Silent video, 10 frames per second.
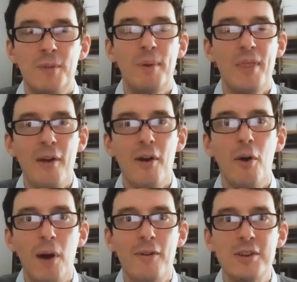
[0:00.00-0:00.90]
But there are
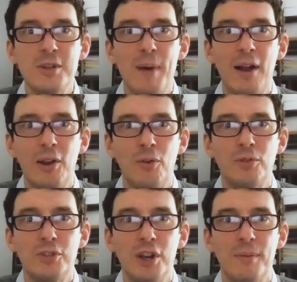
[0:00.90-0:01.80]
worries about
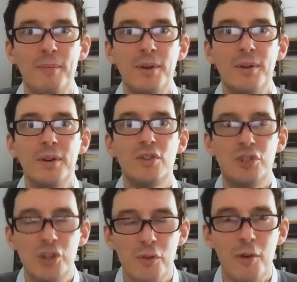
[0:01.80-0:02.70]
long-term
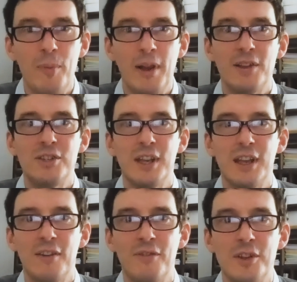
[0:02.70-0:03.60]

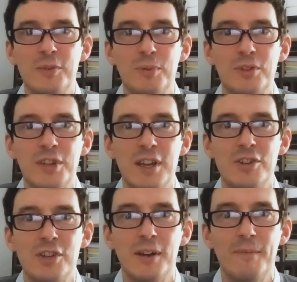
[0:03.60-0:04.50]
durability of this
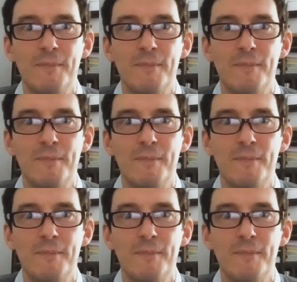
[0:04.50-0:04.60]
procedure.